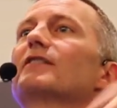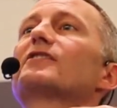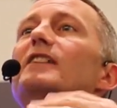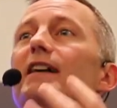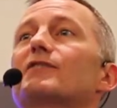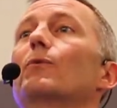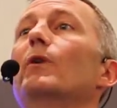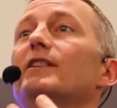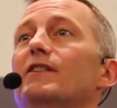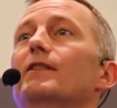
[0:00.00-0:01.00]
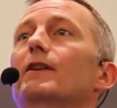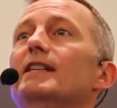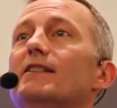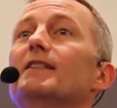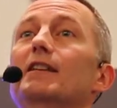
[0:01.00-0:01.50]
Assess, what
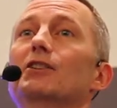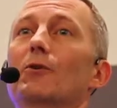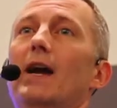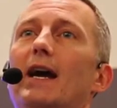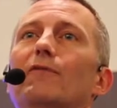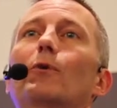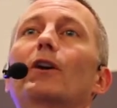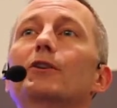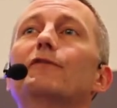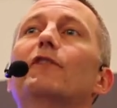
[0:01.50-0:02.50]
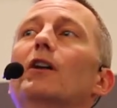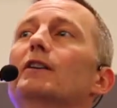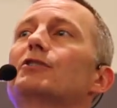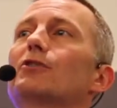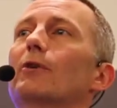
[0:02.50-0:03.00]
is it that you have? Where are you
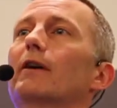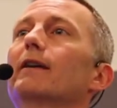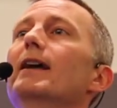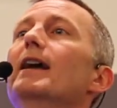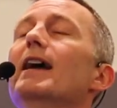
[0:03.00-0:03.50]
falling short?